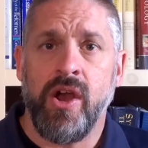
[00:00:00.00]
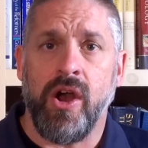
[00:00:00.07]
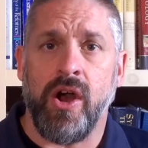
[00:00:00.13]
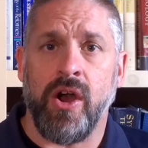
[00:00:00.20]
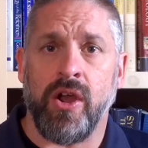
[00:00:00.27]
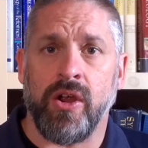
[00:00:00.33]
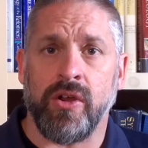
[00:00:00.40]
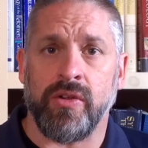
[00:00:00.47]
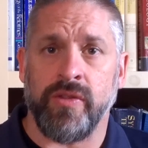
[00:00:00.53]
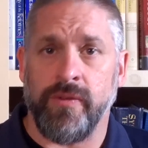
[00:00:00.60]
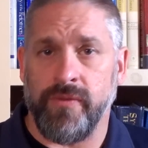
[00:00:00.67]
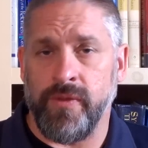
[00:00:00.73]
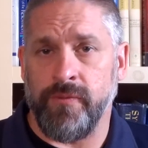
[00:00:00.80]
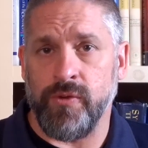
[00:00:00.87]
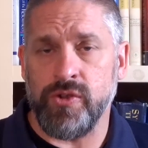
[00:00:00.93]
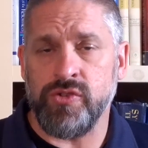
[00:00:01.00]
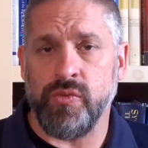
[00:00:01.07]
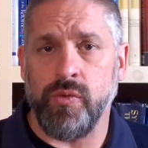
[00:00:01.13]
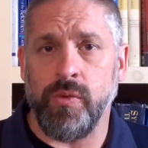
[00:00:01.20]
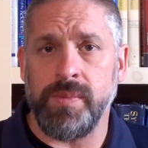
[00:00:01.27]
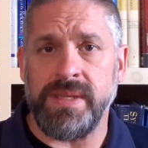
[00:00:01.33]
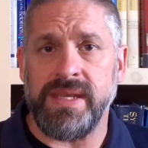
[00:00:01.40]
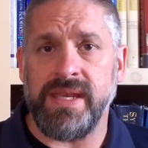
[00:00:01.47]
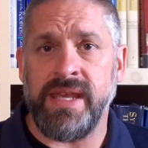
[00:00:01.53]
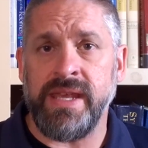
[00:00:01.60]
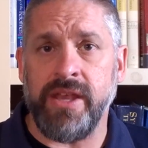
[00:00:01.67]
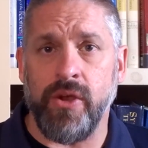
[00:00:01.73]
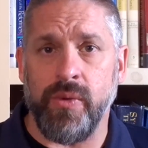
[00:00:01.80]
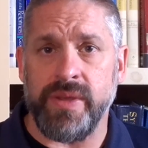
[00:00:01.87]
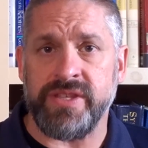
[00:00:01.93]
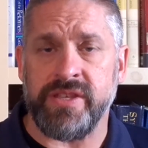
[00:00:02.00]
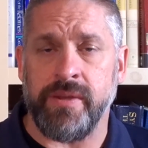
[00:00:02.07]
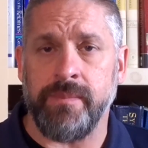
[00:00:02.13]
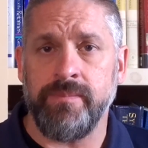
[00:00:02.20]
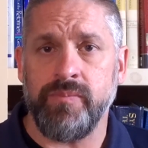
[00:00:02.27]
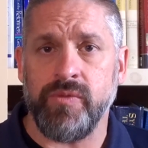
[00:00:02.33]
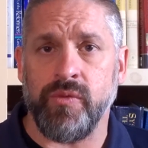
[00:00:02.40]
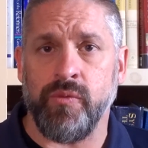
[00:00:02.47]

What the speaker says: are the first one will be egoism,